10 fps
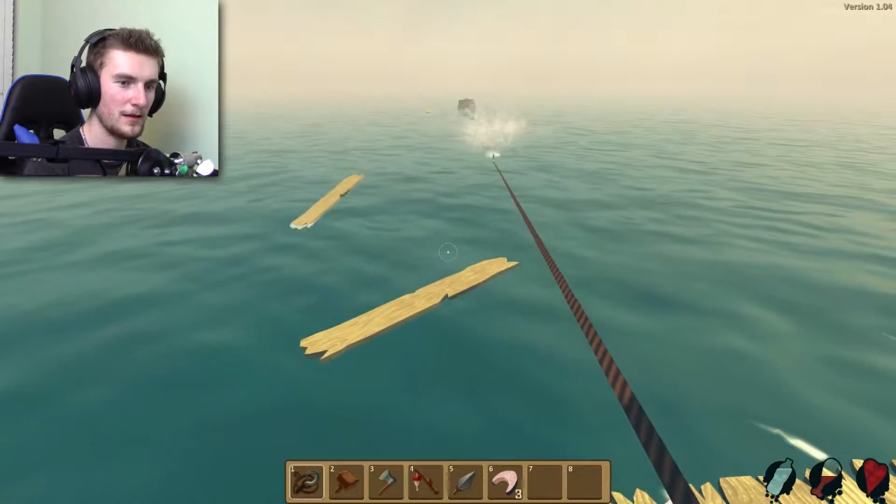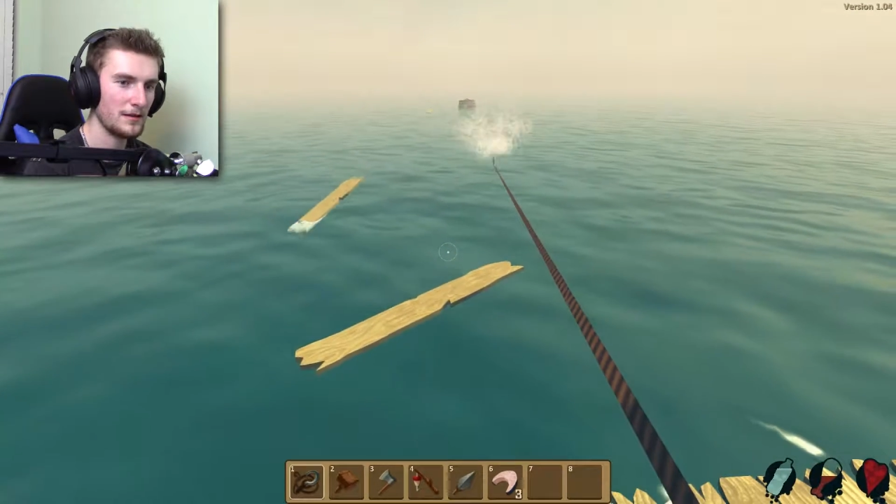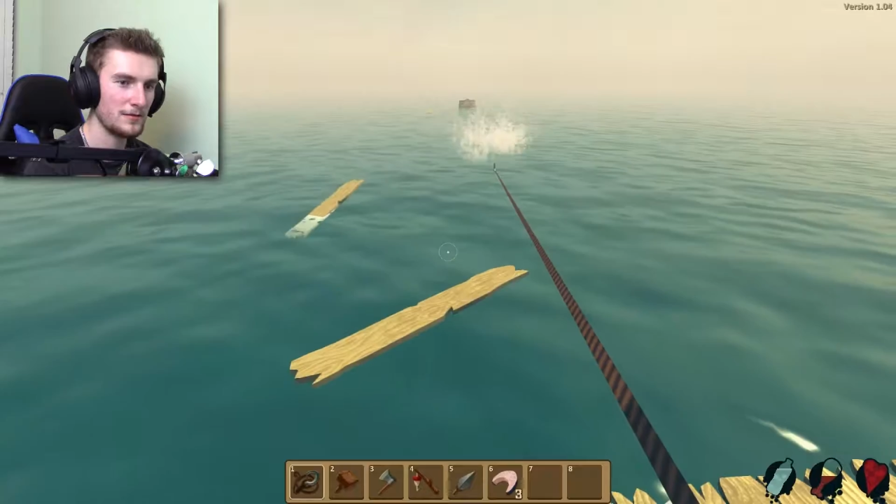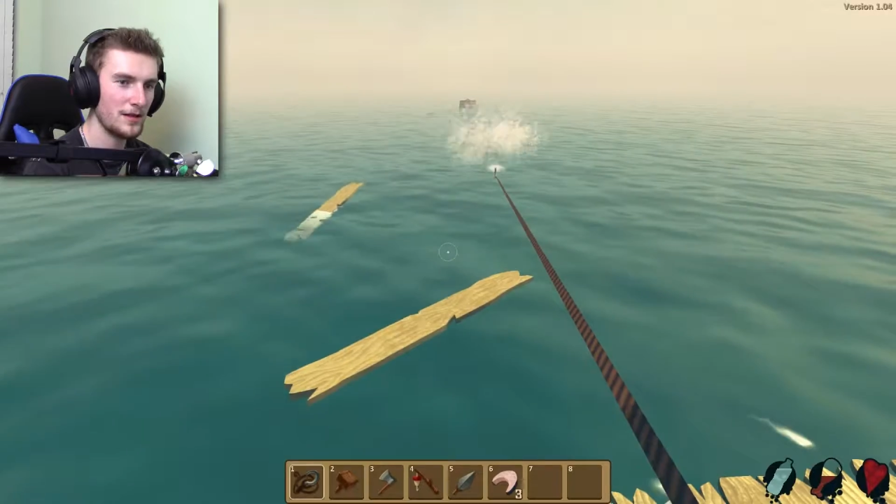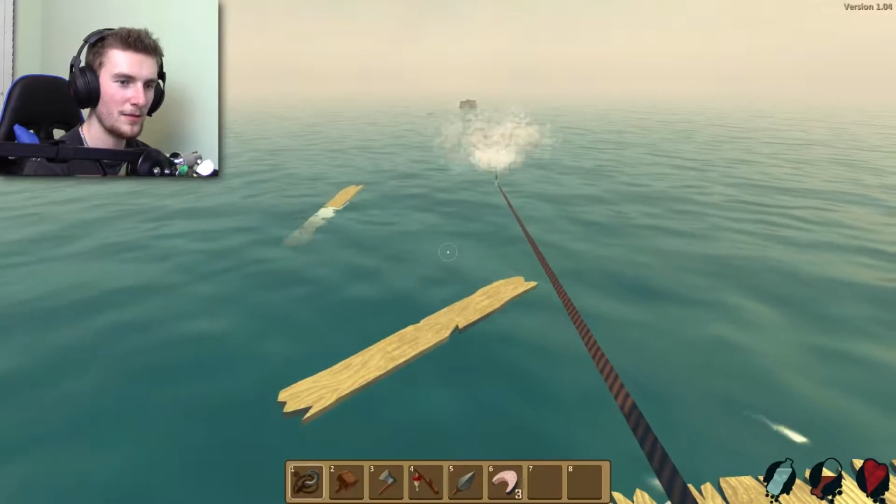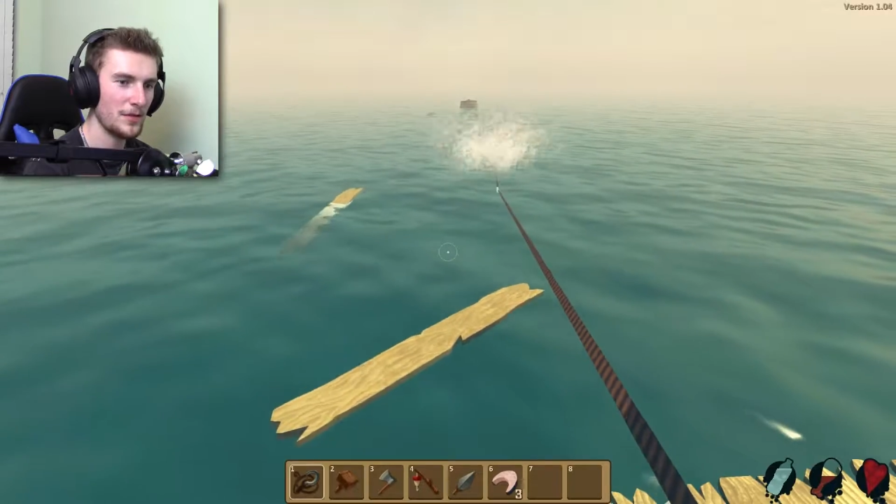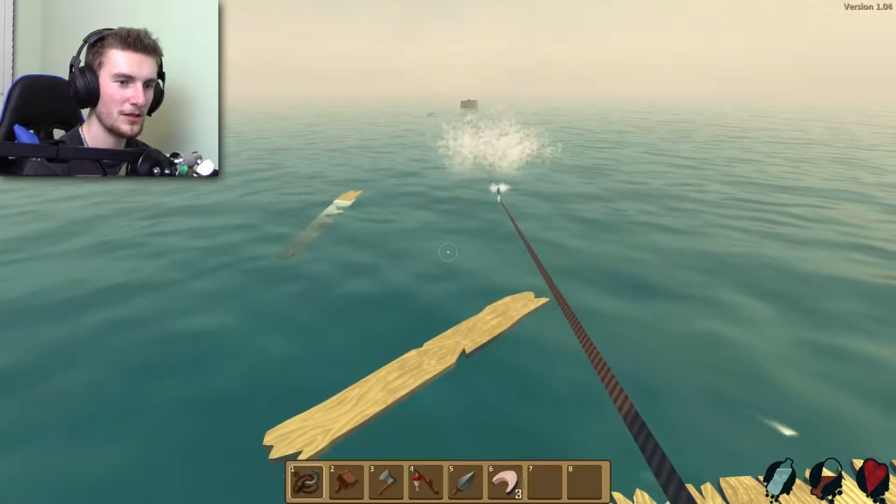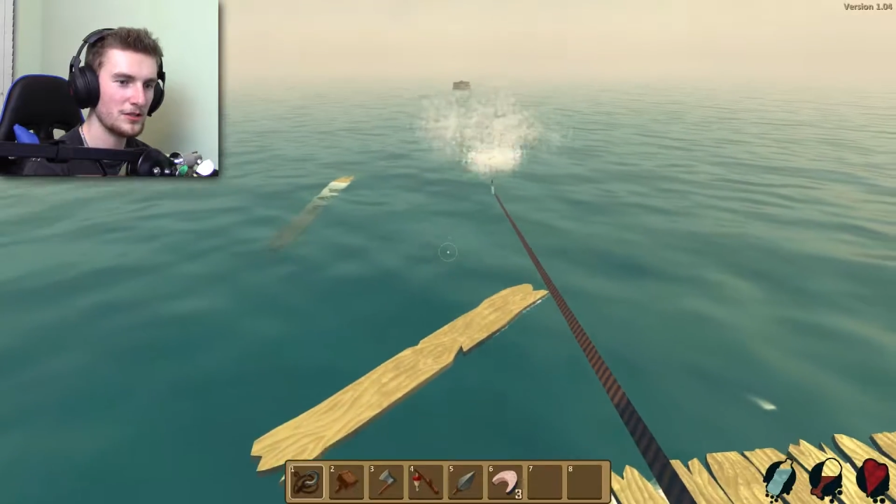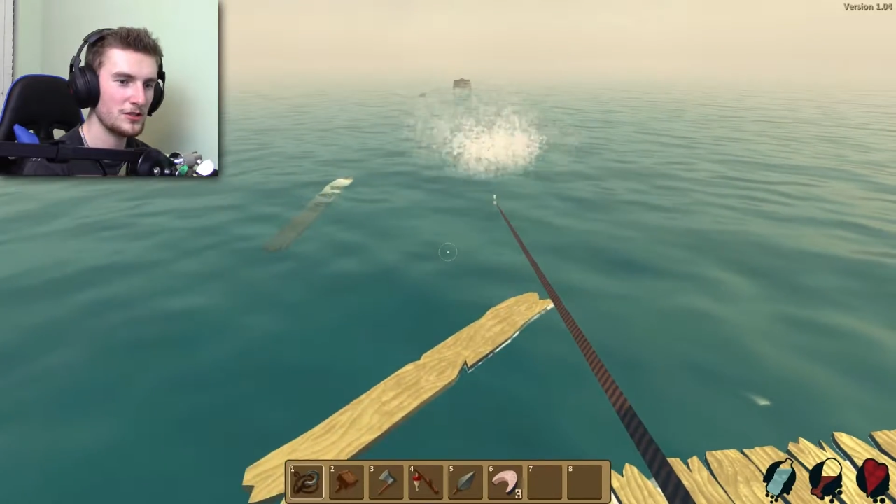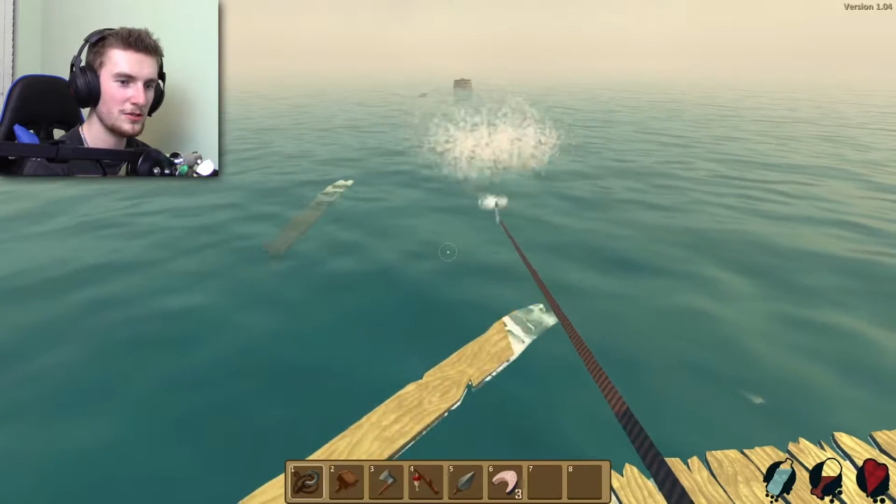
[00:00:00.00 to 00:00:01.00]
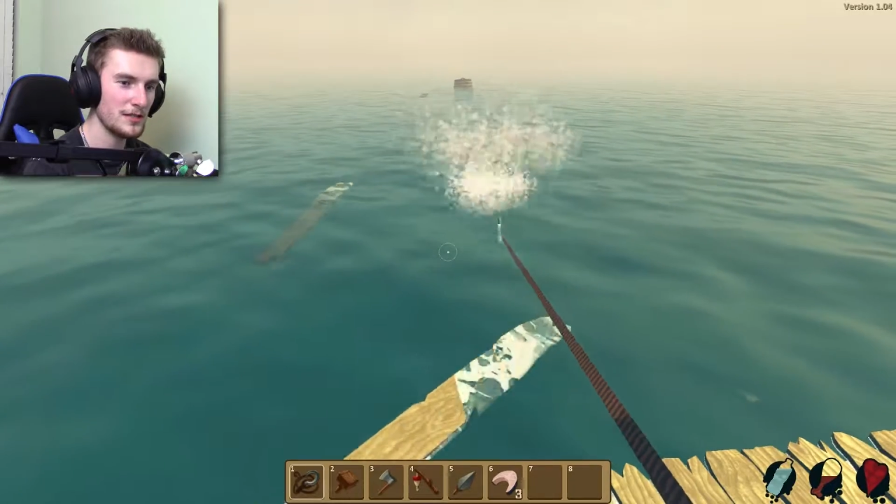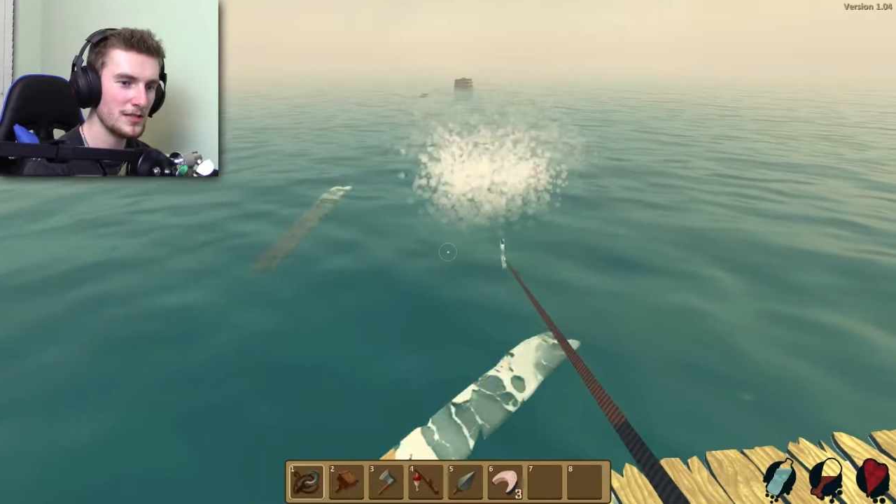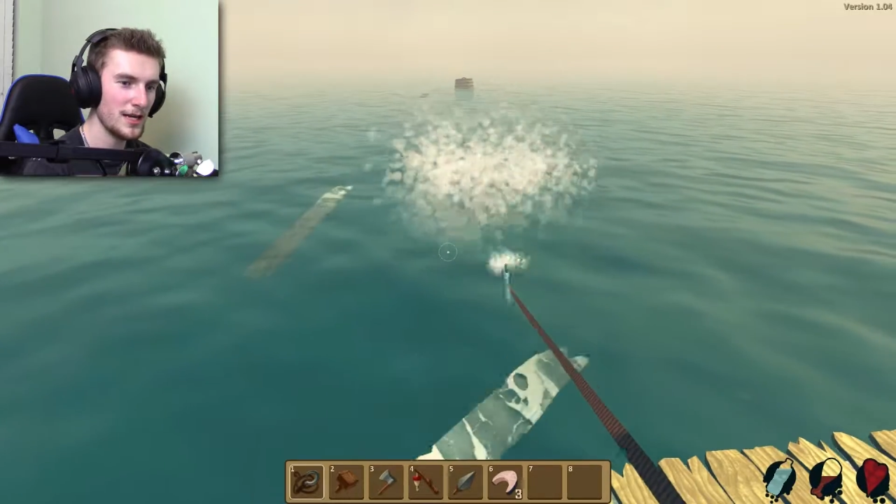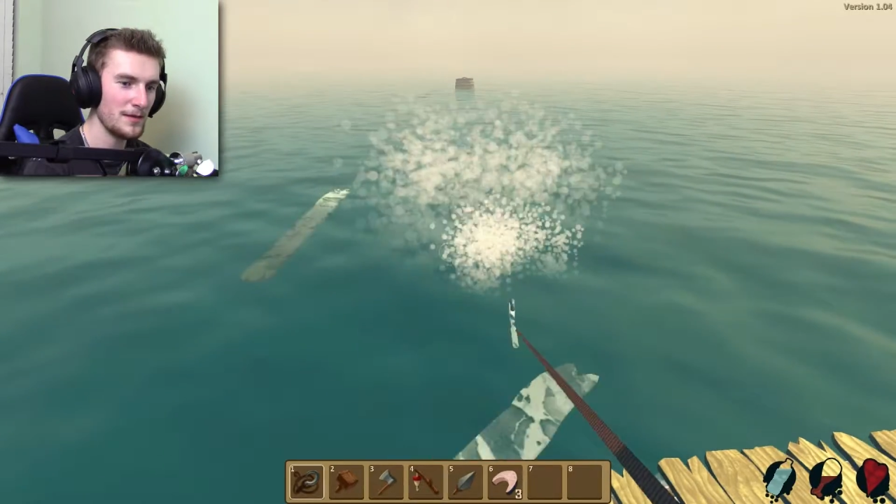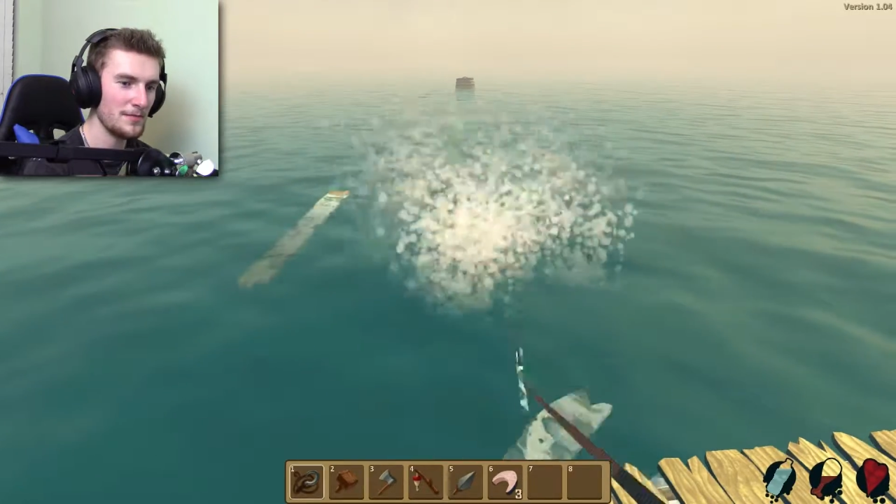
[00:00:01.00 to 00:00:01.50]
there's not much to this
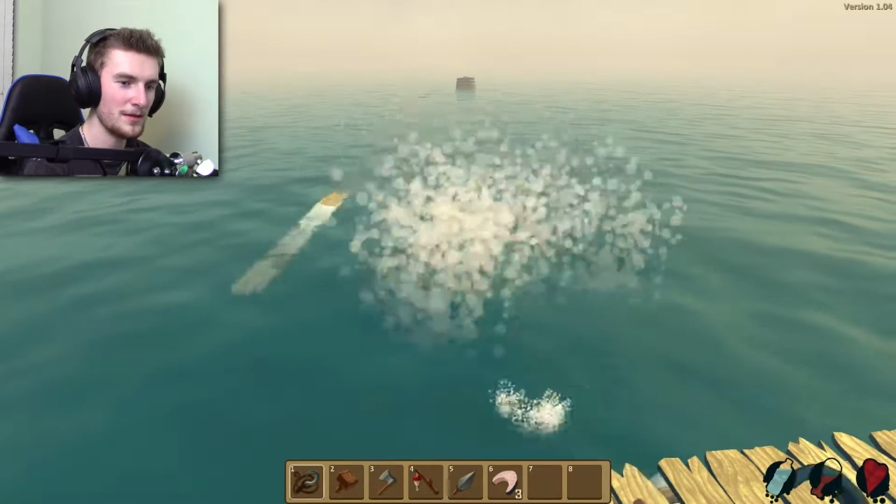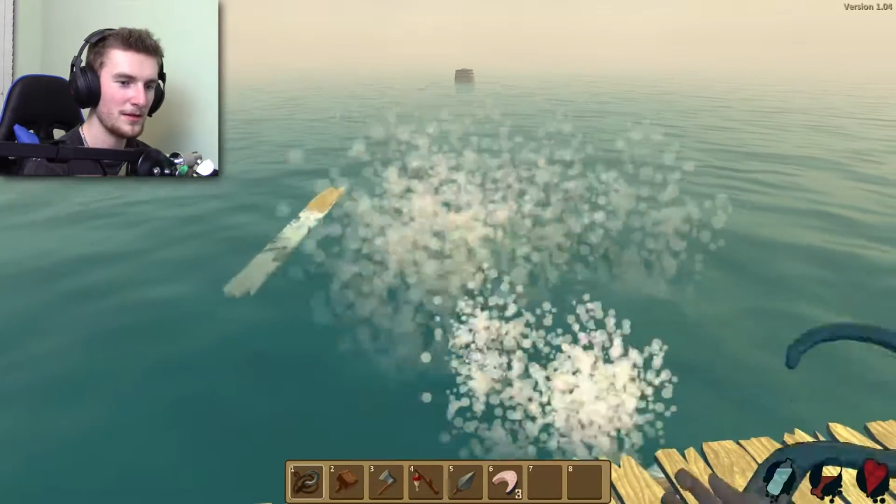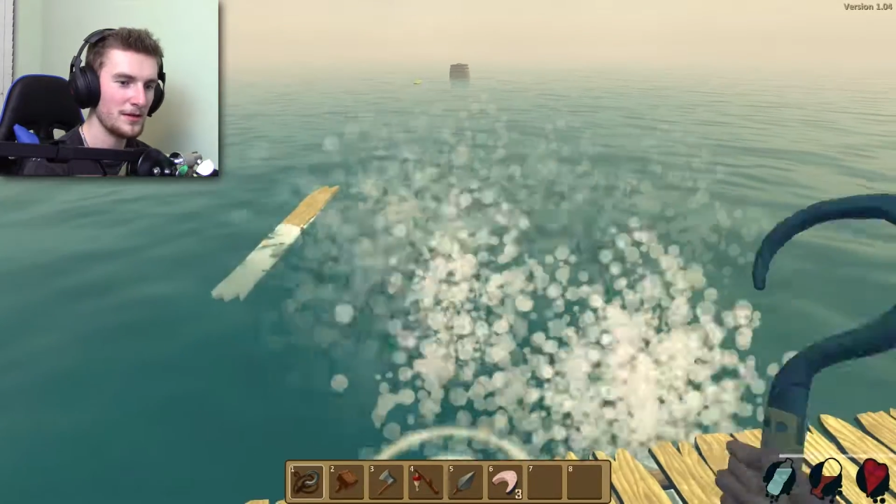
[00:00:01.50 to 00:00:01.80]
game,